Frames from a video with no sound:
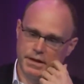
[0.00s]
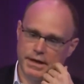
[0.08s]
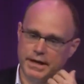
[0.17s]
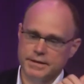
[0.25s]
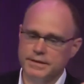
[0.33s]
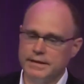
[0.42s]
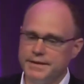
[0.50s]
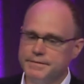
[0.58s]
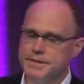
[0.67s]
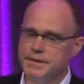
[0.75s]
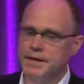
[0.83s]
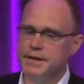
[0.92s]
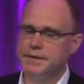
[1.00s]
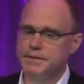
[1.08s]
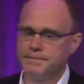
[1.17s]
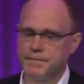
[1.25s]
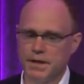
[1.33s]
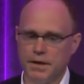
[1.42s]
At the left side,
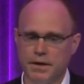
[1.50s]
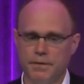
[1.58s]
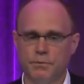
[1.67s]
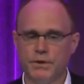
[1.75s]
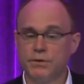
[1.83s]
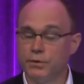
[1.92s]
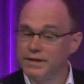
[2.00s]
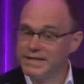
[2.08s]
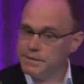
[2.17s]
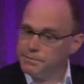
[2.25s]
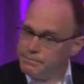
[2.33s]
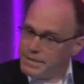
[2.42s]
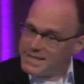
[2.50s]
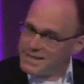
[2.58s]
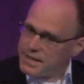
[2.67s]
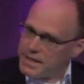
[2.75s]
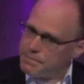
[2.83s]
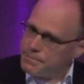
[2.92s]
we call it a
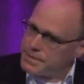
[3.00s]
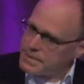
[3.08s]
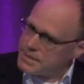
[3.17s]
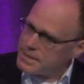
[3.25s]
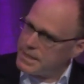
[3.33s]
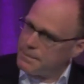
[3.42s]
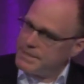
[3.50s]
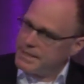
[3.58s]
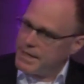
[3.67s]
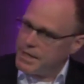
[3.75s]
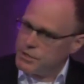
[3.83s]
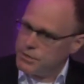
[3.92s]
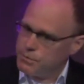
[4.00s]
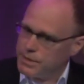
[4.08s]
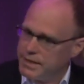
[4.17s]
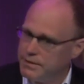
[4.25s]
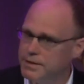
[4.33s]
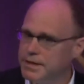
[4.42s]
pizza app. It's an application
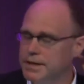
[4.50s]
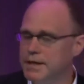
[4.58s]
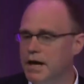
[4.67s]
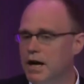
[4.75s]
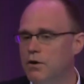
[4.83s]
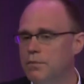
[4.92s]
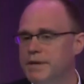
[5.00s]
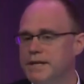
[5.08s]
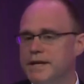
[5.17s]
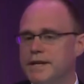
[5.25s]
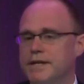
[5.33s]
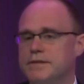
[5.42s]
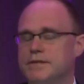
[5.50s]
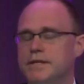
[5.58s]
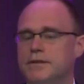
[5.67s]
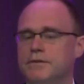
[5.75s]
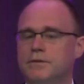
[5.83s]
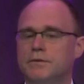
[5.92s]
where our mechanics
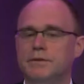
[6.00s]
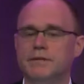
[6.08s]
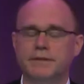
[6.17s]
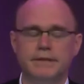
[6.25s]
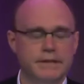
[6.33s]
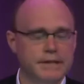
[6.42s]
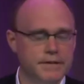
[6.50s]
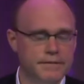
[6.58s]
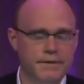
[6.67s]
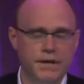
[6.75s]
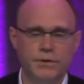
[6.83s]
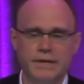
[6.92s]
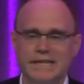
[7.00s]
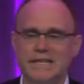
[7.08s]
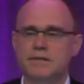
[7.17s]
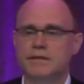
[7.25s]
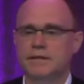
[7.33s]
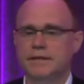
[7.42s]
can order very
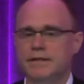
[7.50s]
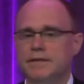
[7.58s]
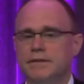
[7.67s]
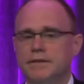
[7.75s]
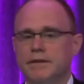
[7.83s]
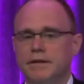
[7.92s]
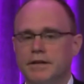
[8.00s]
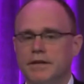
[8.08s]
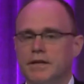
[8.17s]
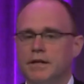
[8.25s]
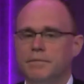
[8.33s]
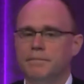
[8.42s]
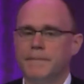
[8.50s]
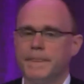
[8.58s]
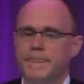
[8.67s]
easily the